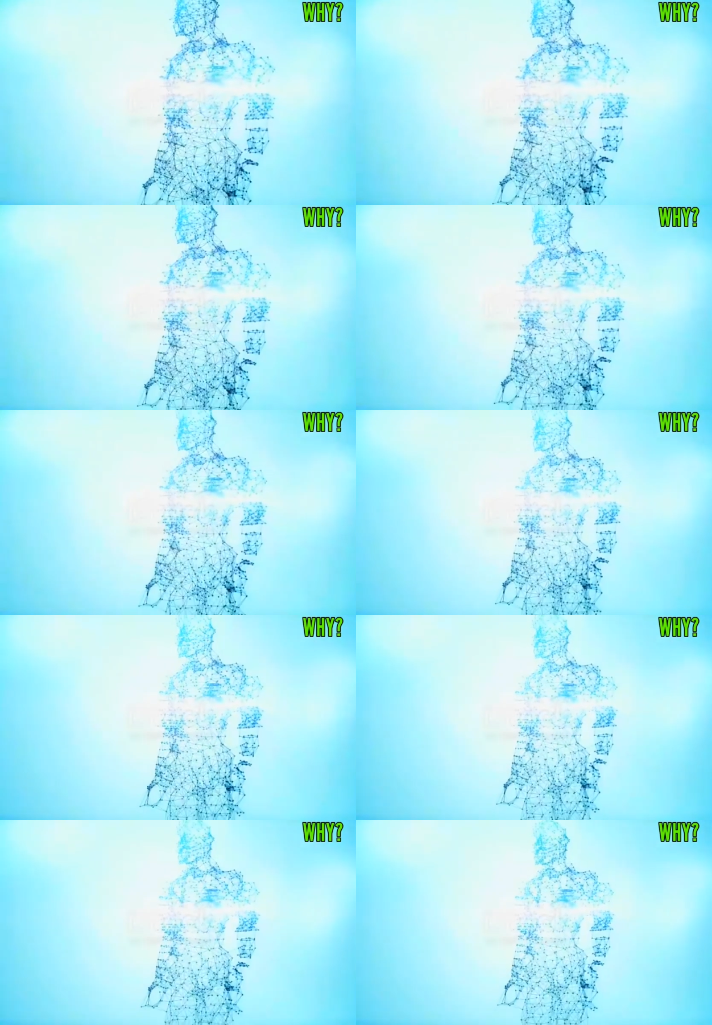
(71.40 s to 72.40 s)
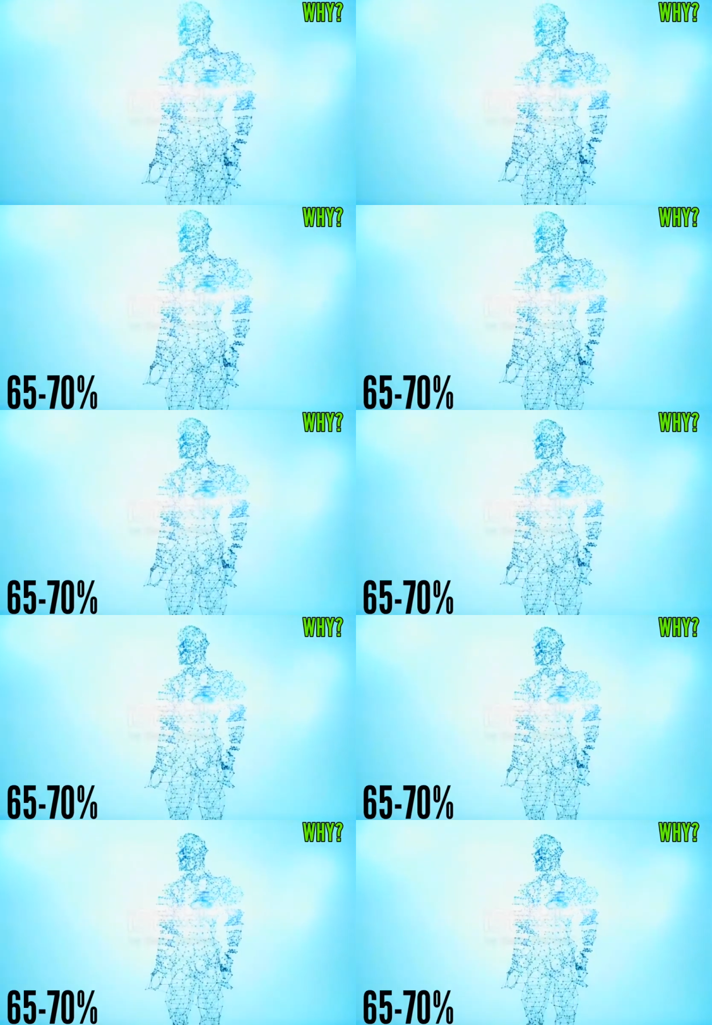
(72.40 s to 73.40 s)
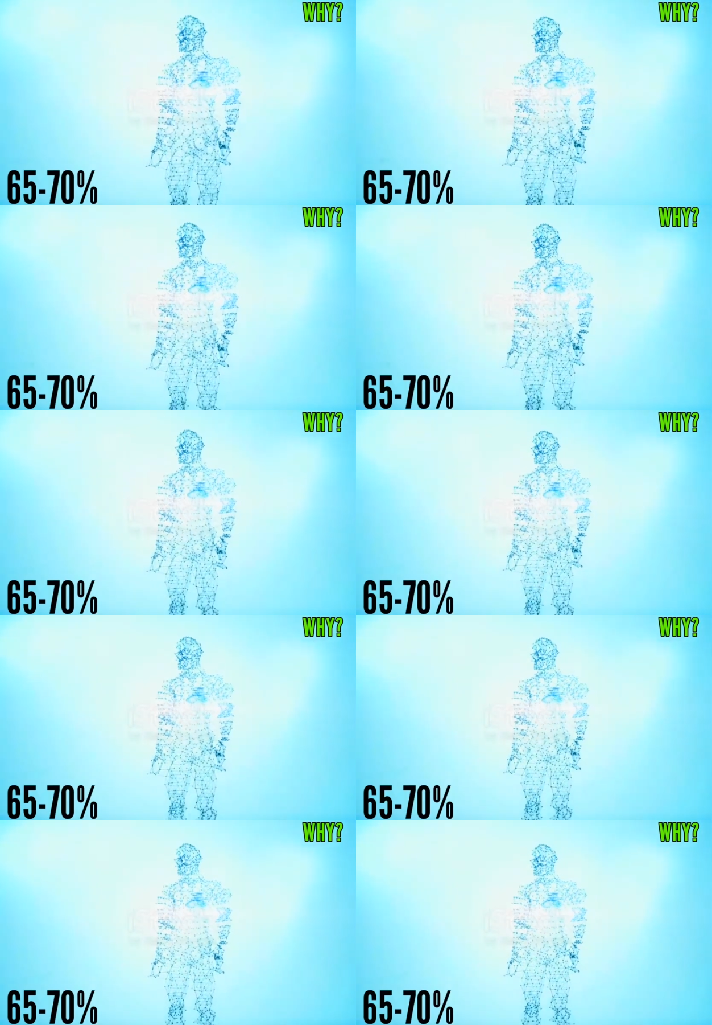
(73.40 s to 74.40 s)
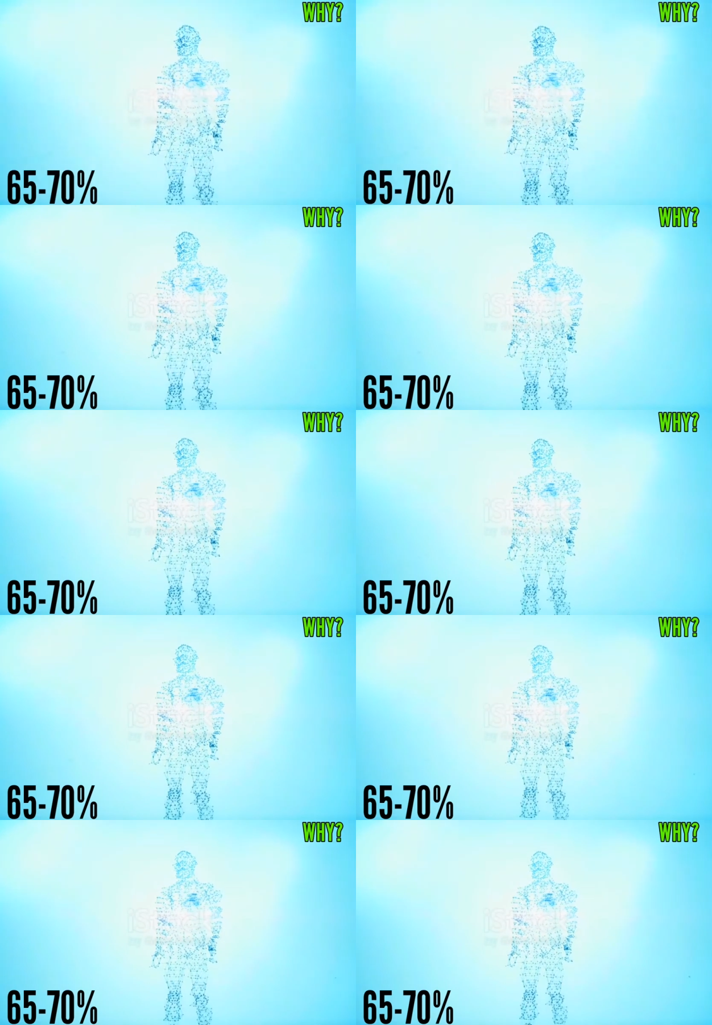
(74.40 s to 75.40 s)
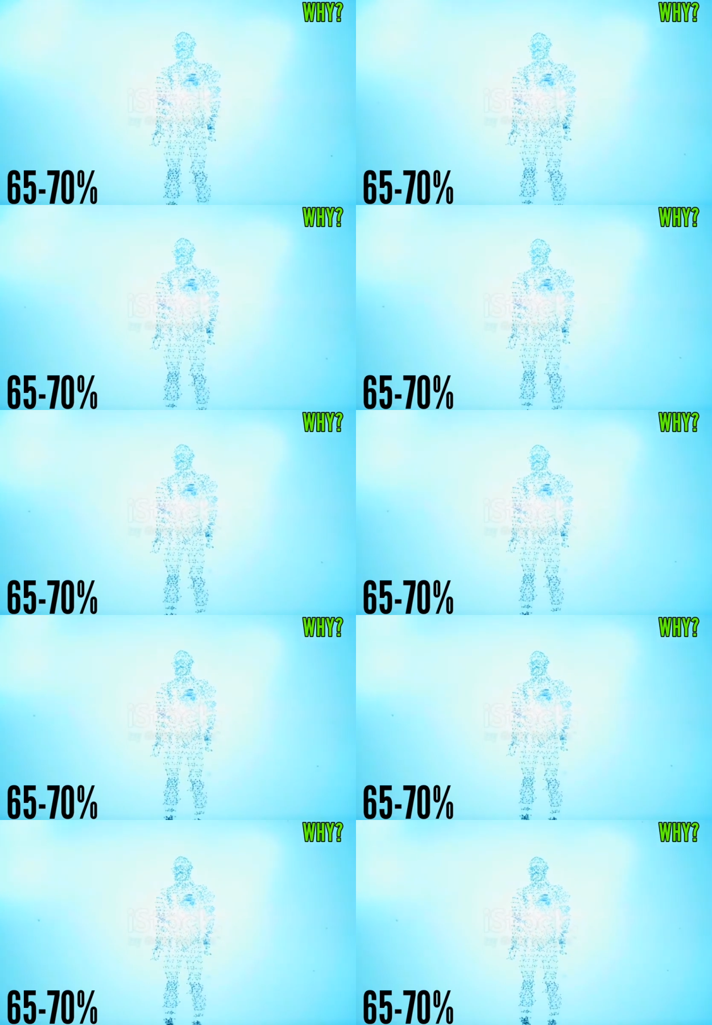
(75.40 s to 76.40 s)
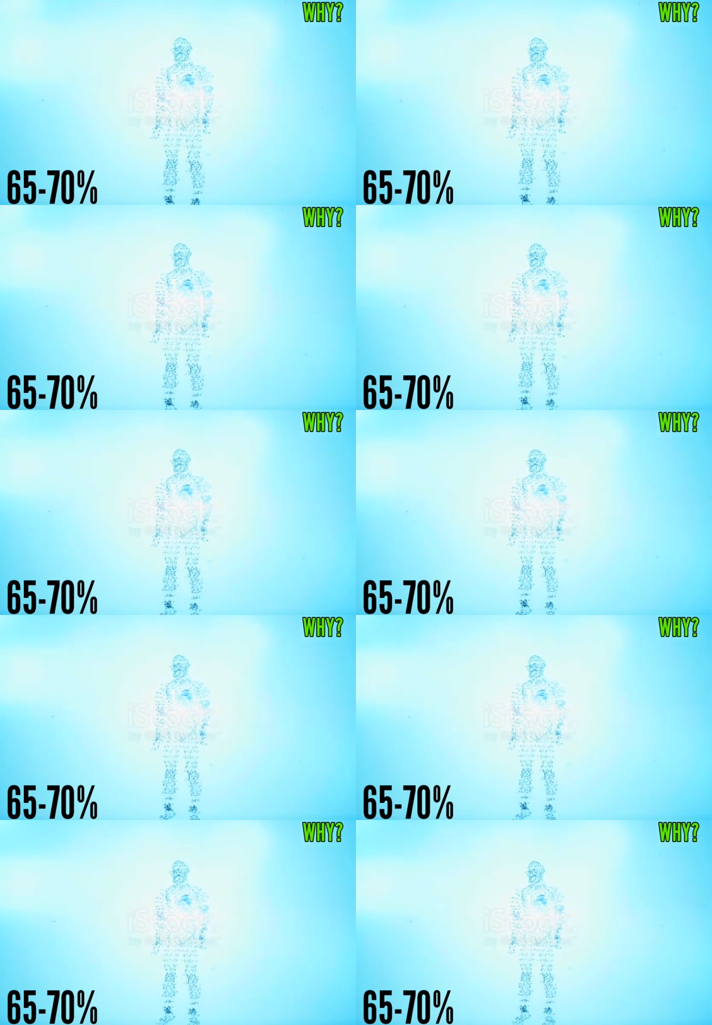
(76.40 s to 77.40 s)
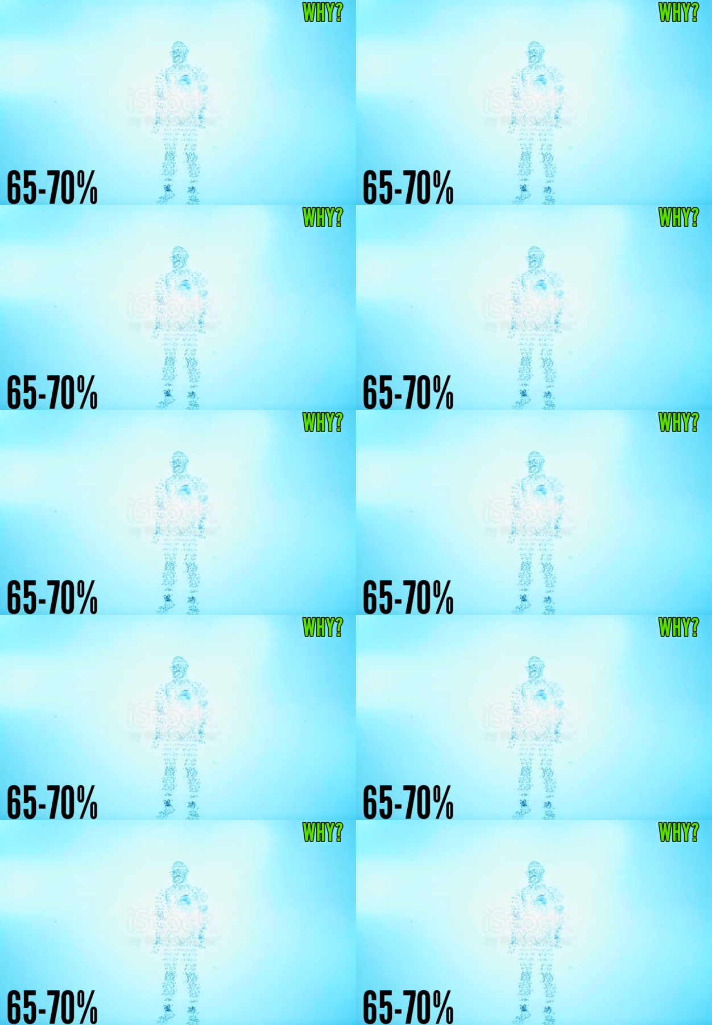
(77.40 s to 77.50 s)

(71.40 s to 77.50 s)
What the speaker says: (no speaker visible)